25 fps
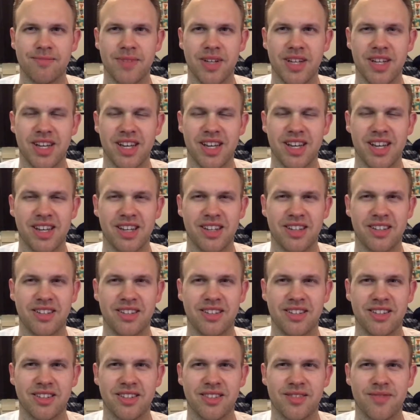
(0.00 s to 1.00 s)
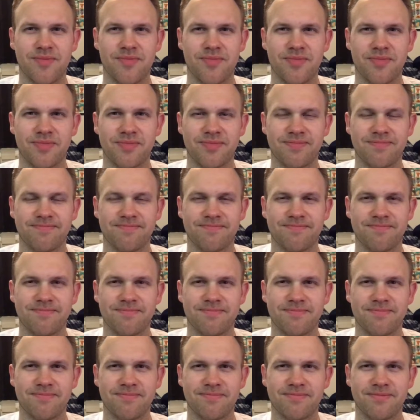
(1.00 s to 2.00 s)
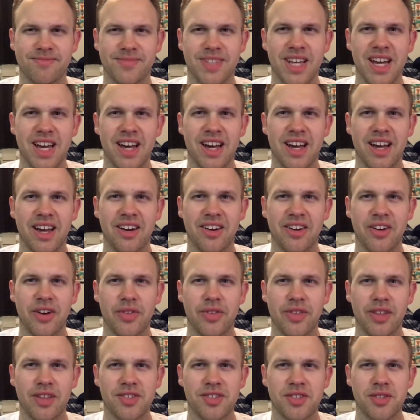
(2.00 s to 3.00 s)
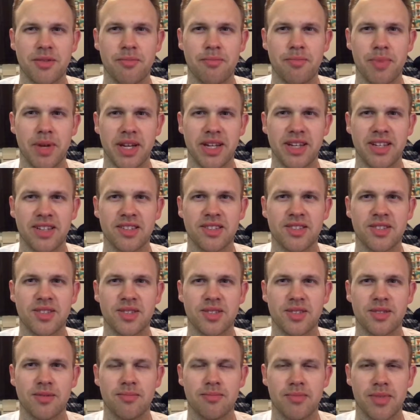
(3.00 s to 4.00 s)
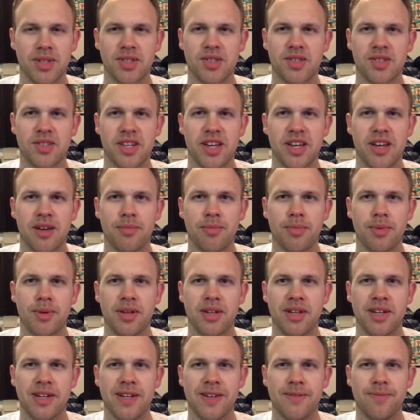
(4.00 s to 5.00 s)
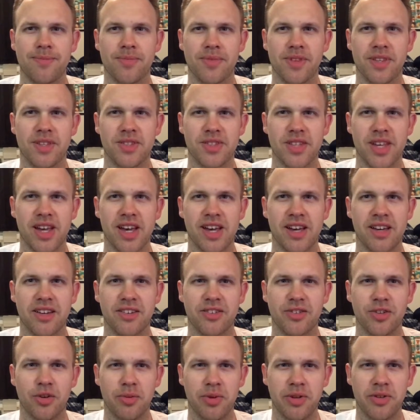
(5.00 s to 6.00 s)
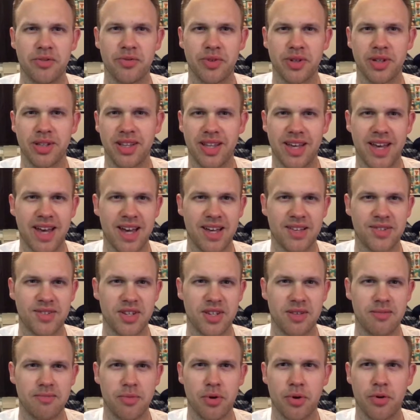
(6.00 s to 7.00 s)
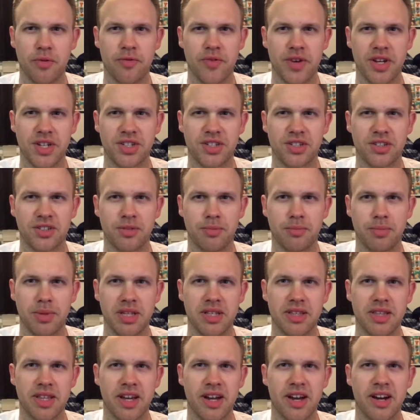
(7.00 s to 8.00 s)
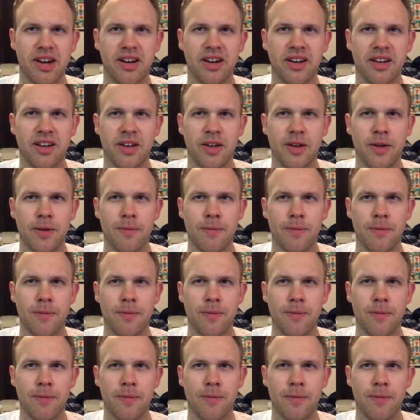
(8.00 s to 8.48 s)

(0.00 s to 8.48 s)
And yeah, I don't know. I think that's the biggest misstep, is that nobody really has any motivation to be there.